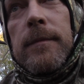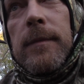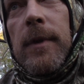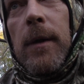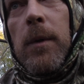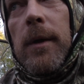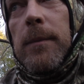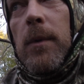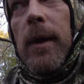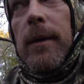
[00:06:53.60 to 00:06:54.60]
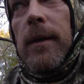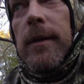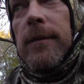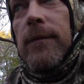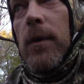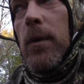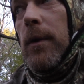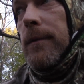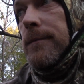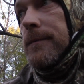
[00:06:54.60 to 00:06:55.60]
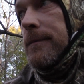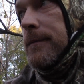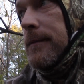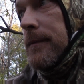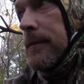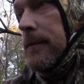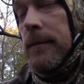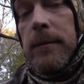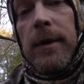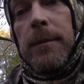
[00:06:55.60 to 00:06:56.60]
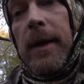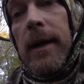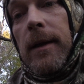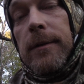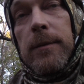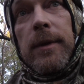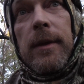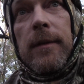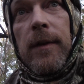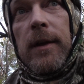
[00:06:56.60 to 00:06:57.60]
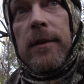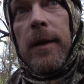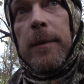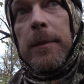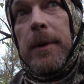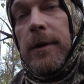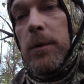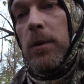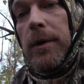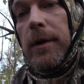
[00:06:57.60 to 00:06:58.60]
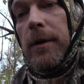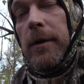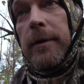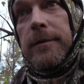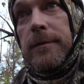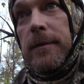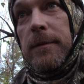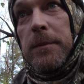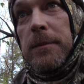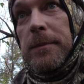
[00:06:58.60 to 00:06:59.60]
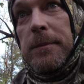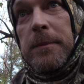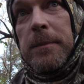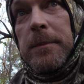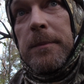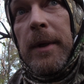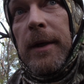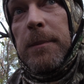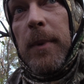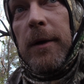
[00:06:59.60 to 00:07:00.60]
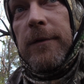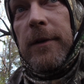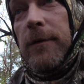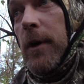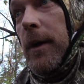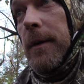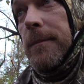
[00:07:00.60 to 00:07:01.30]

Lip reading: Not what I'm quite looking for. But to be honest with you, if he'd have stepped up here 20 yards, been in perfect frame,